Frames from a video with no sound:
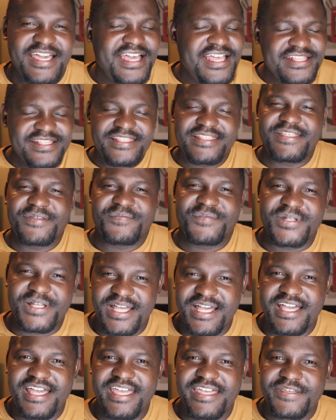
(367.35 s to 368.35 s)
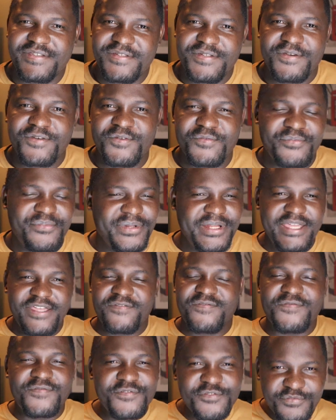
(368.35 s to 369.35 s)
handsome guy, you know,
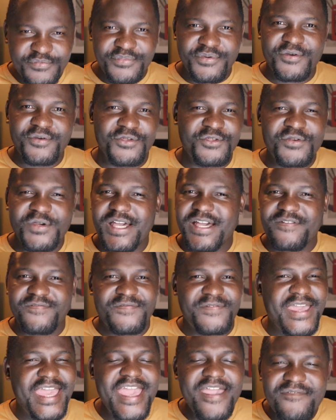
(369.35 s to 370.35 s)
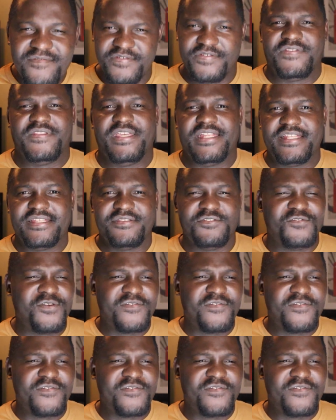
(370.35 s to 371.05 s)
play football, you have everything.